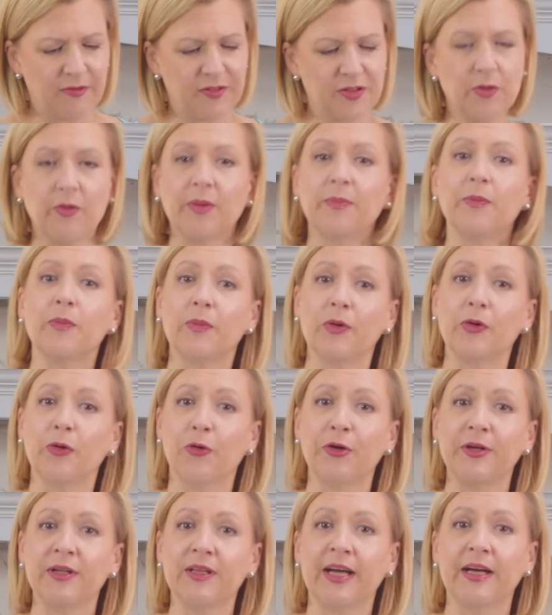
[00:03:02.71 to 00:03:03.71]
so I'm
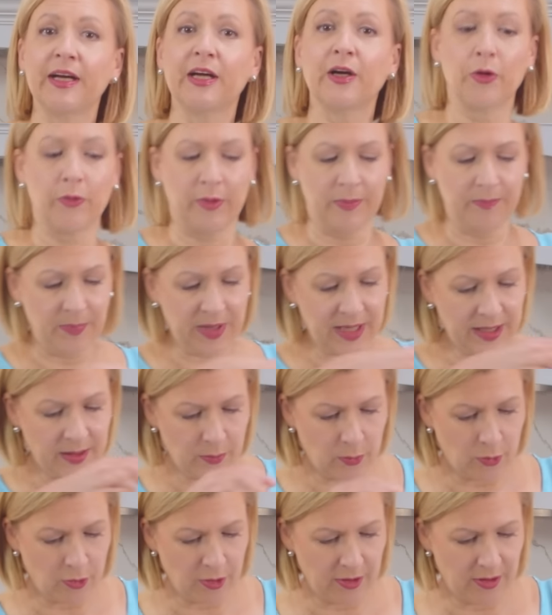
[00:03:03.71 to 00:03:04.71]
going to let it go a minute
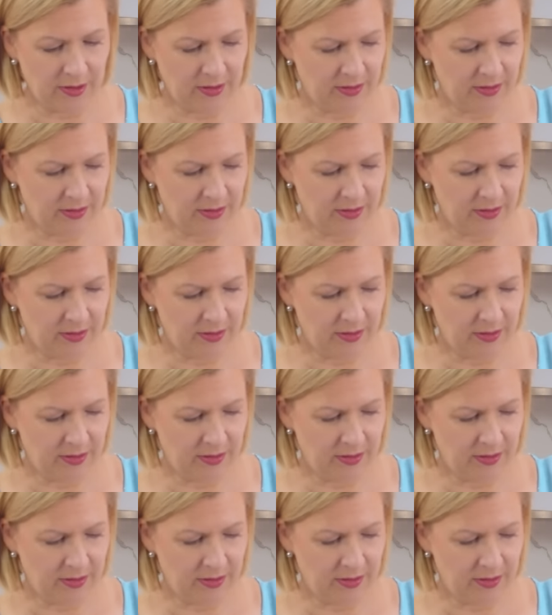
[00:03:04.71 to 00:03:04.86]
more.